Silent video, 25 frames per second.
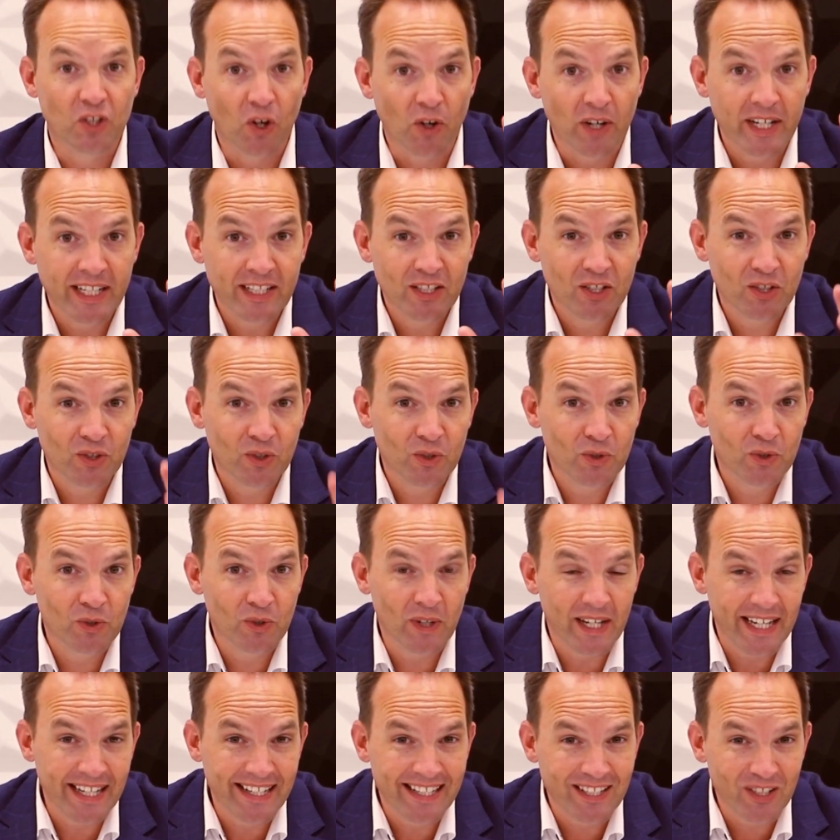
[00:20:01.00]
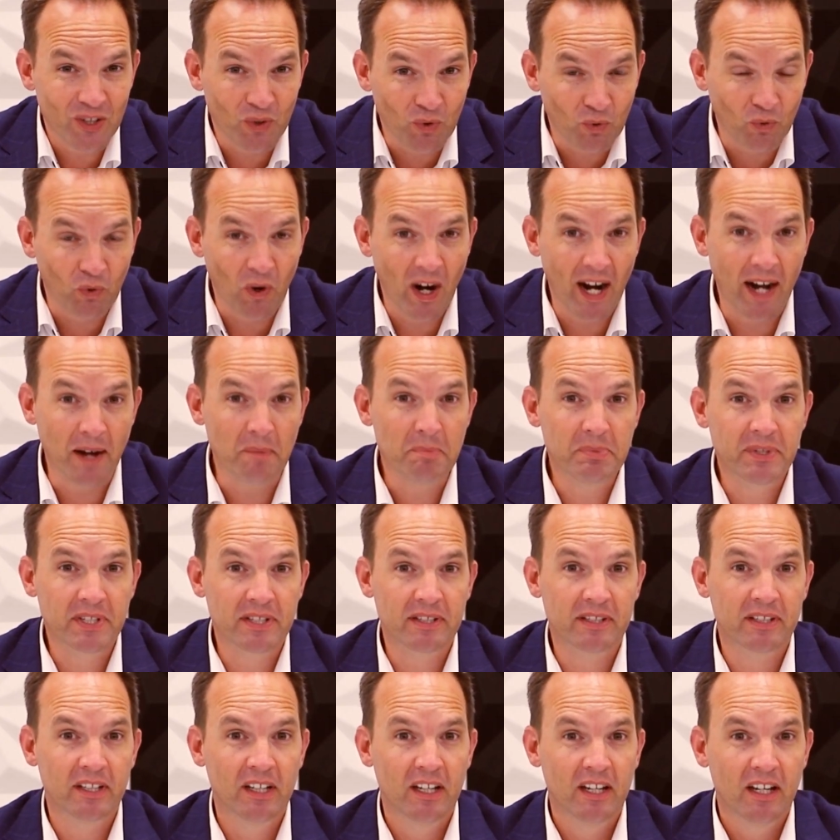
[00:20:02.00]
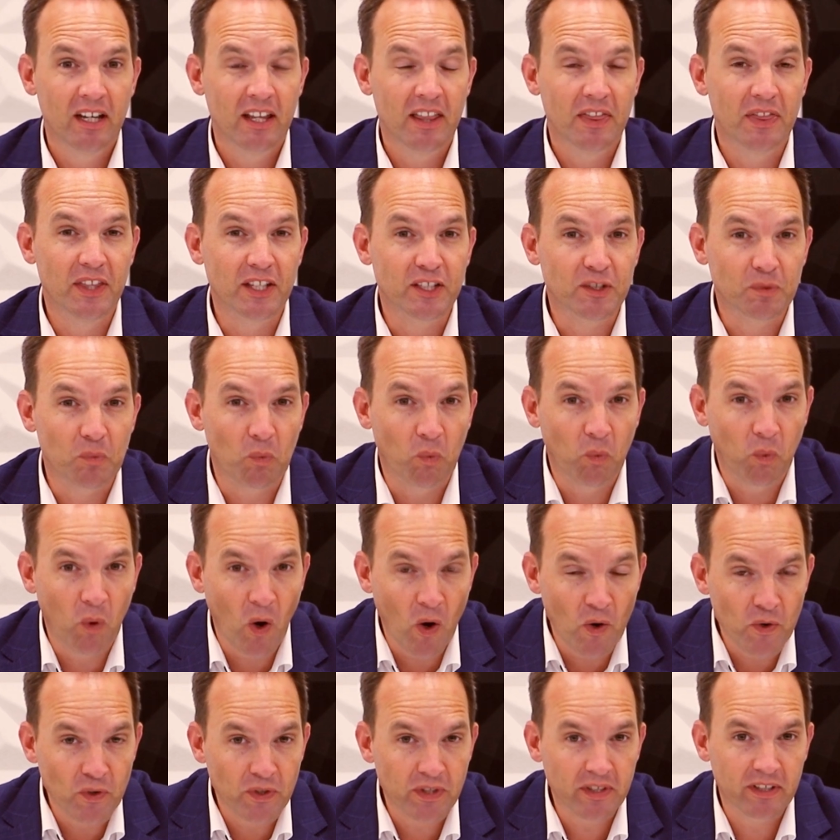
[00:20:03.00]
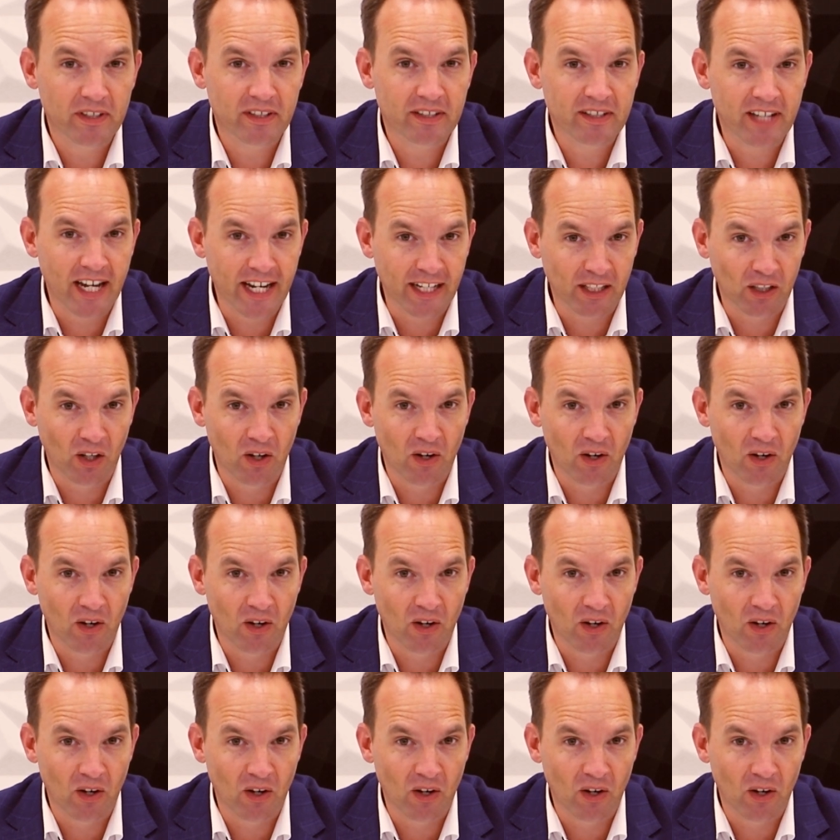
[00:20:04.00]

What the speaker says: Sorry to interrupt. This won't take